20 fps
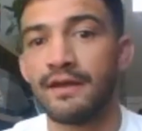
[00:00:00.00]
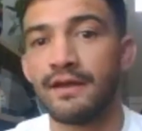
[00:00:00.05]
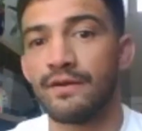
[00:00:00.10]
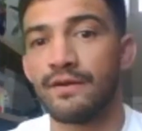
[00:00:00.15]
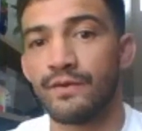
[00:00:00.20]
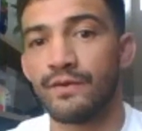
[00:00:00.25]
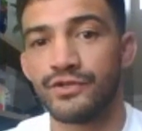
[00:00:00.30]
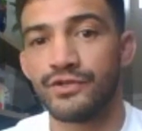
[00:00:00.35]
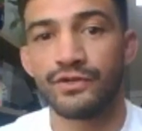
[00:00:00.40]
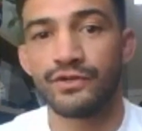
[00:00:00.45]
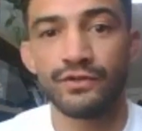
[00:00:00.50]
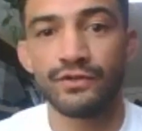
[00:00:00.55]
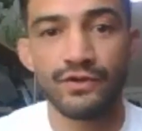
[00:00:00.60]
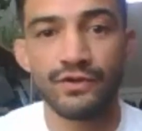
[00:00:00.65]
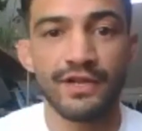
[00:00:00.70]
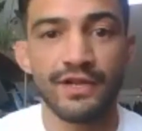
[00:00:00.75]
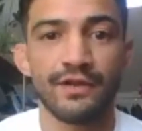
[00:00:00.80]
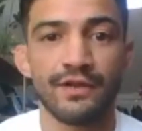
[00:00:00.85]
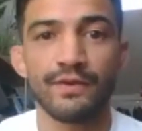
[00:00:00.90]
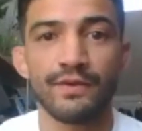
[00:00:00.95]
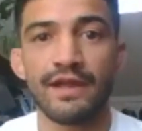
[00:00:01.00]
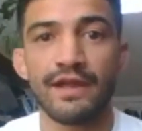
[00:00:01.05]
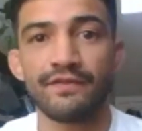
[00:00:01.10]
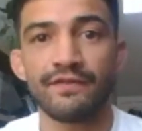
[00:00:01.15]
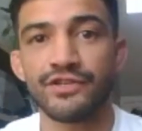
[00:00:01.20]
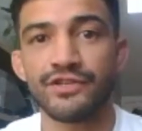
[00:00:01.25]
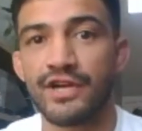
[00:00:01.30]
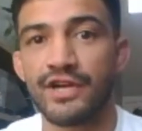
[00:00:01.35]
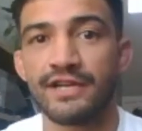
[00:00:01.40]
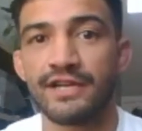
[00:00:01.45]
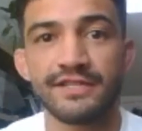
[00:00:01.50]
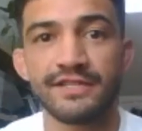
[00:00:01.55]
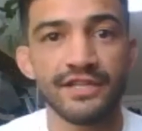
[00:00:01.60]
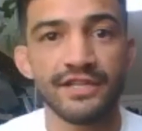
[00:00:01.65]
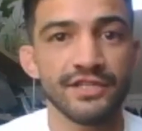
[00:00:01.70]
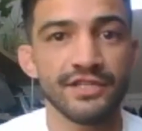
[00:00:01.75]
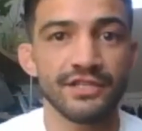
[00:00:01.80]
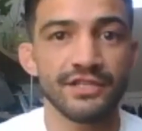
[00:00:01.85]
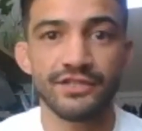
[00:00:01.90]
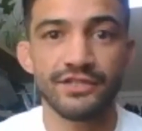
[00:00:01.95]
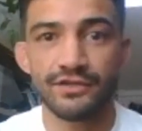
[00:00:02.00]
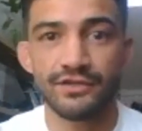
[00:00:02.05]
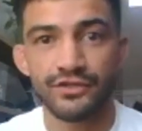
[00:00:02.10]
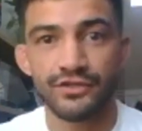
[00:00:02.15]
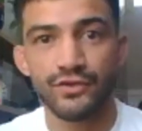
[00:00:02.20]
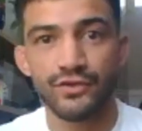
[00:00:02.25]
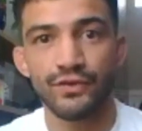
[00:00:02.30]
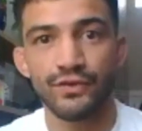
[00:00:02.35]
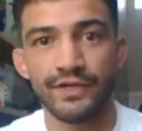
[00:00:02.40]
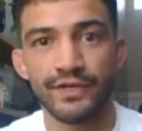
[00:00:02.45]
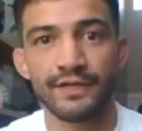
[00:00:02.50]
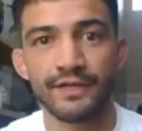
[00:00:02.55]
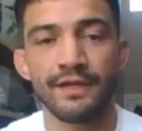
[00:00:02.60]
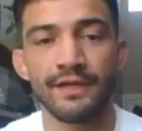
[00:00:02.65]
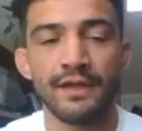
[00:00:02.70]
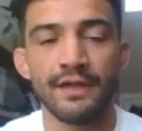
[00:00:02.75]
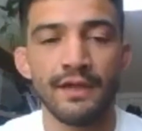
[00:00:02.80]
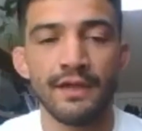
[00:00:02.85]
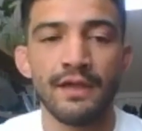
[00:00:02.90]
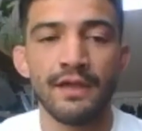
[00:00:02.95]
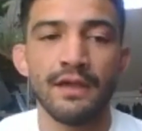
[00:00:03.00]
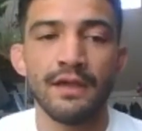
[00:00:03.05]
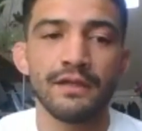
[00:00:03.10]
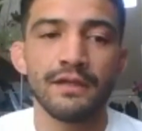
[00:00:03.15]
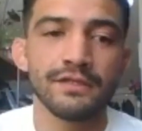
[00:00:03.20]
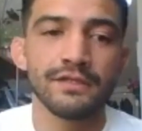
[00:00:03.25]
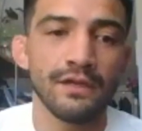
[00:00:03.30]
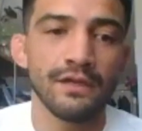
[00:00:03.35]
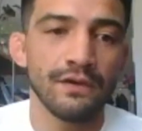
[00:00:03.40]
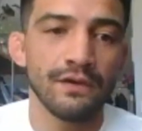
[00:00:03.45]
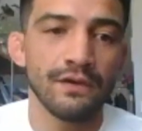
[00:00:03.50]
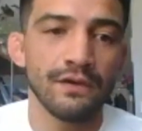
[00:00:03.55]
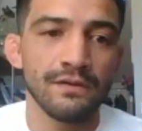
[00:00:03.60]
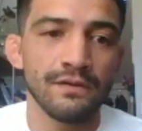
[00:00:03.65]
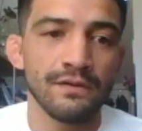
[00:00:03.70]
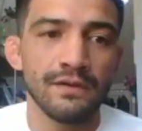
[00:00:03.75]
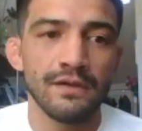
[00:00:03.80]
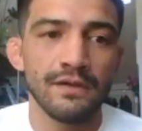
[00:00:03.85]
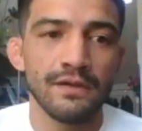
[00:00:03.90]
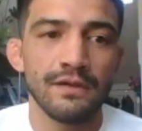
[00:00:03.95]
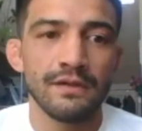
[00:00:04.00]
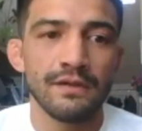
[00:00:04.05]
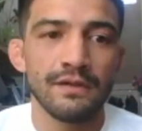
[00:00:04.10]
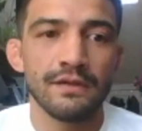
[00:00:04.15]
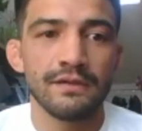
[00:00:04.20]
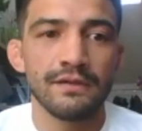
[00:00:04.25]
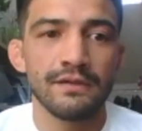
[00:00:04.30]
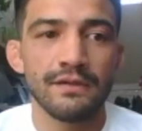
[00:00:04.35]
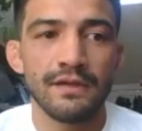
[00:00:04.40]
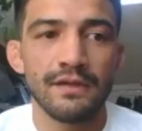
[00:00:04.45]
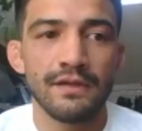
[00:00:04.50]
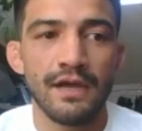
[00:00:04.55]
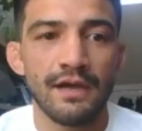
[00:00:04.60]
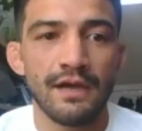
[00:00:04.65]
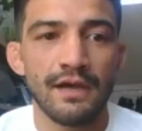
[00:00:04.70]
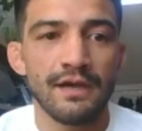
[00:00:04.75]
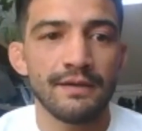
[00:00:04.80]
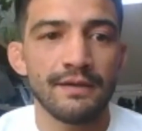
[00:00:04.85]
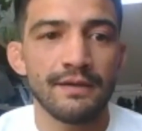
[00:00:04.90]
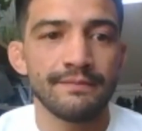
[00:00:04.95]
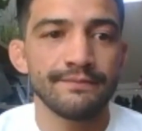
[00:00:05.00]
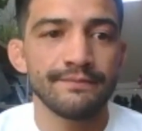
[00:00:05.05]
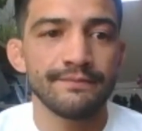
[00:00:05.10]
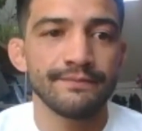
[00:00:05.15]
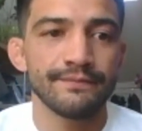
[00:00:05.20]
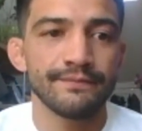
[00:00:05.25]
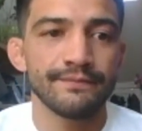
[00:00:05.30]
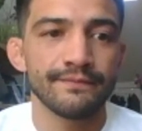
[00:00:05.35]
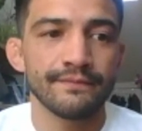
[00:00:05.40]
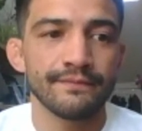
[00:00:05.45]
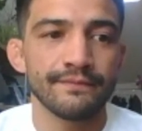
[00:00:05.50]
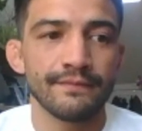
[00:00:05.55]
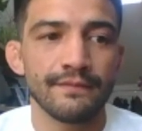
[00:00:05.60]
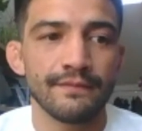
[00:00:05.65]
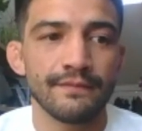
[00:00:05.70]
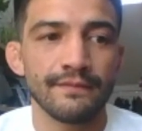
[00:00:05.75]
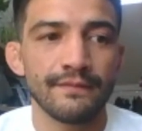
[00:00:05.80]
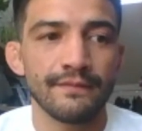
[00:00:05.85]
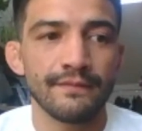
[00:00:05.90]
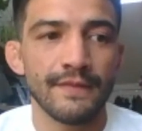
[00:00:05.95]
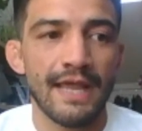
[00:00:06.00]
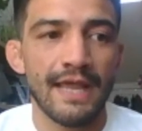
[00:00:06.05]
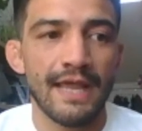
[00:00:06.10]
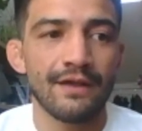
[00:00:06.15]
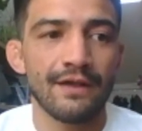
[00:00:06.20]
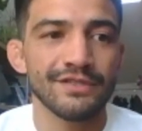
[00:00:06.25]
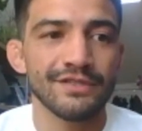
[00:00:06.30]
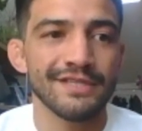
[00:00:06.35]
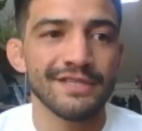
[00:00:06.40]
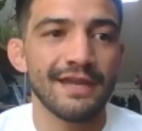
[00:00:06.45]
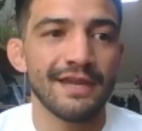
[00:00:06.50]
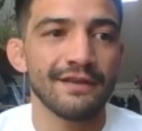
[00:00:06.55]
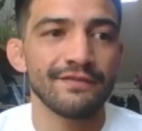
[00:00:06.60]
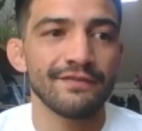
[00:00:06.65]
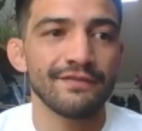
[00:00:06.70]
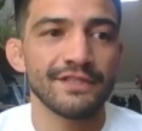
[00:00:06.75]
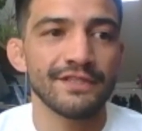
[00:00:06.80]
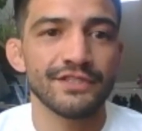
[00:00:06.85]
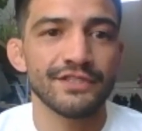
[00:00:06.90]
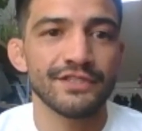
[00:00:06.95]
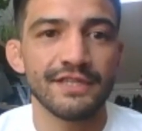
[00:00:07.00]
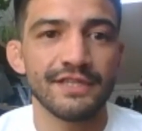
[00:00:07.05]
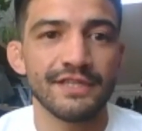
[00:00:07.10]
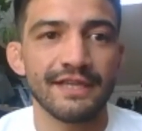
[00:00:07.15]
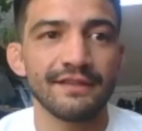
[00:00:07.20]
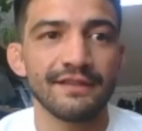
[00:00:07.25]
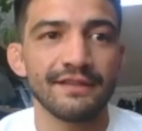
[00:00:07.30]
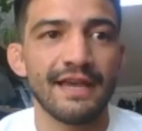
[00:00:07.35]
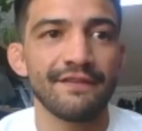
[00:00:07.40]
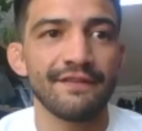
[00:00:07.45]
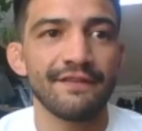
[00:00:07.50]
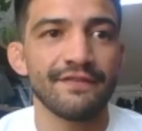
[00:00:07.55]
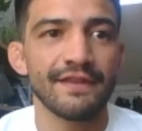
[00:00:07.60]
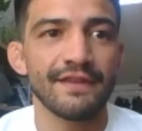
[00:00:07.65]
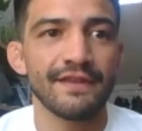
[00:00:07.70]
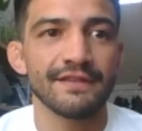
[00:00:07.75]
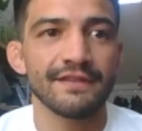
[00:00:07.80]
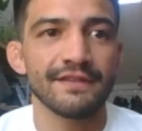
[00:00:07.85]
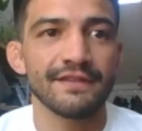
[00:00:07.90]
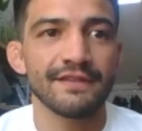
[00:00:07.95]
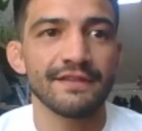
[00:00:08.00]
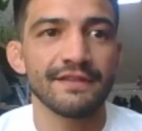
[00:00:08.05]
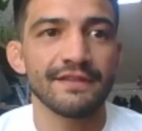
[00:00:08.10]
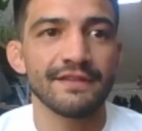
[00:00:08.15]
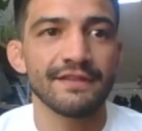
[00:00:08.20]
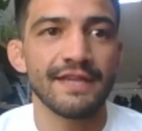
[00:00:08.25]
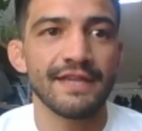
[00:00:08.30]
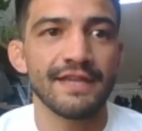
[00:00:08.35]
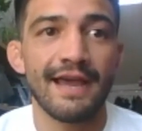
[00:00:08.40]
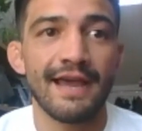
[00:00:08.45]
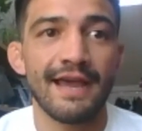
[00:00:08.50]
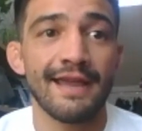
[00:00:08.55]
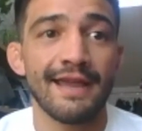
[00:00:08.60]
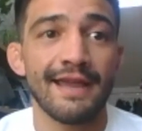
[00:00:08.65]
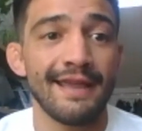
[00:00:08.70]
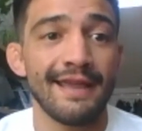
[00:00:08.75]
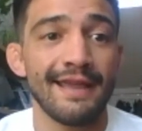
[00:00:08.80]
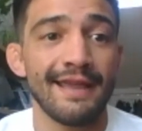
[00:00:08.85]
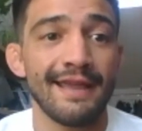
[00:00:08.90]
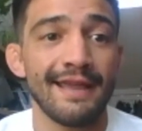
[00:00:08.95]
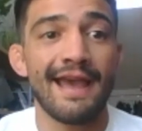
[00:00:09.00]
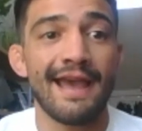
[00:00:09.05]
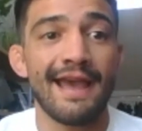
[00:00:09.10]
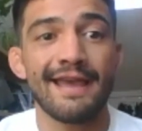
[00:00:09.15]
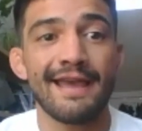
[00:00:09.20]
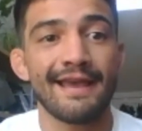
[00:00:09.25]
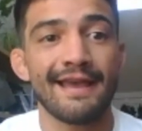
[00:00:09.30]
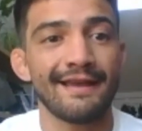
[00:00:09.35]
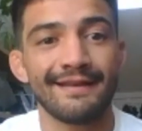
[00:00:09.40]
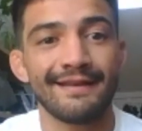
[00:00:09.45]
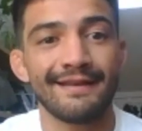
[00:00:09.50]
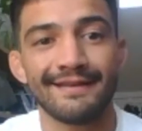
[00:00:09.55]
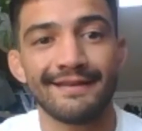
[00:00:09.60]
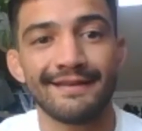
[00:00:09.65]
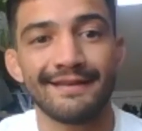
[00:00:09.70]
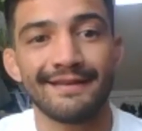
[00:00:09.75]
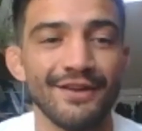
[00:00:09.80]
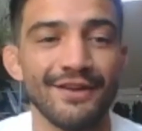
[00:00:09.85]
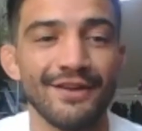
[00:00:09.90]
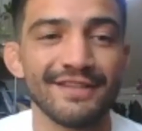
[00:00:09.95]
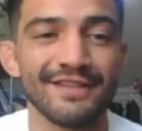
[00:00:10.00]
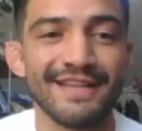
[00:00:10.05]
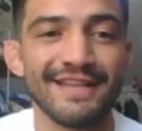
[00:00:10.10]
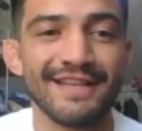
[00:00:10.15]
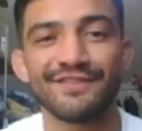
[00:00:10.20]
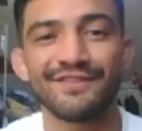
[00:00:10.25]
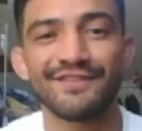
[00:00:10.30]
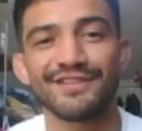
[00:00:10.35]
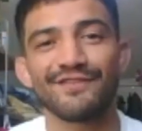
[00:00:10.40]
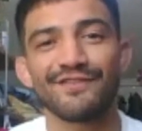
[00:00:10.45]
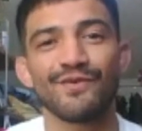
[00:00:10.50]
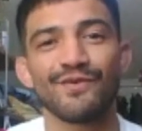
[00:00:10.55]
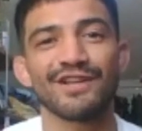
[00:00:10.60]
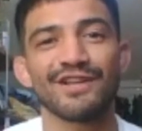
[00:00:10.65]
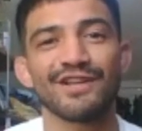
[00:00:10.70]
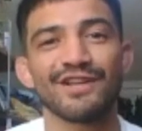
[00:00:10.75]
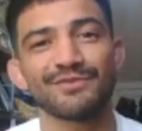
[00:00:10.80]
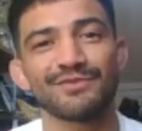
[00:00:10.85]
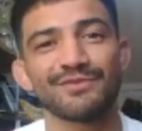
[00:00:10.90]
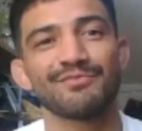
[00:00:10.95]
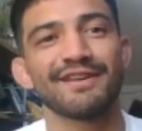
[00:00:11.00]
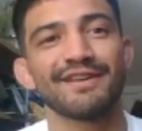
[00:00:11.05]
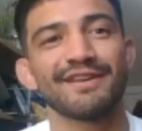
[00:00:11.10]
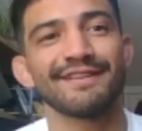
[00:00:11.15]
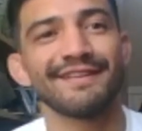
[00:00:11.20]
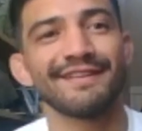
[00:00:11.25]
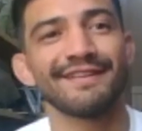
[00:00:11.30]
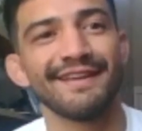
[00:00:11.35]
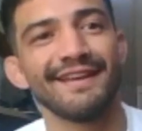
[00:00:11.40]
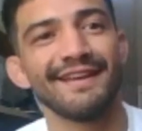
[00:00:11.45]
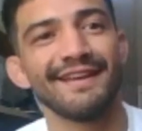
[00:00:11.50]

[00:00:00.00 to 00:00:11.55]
What you're learning, every training session is your schooling. So outside of just like life things, like I, you know, that's kind of a tough question, but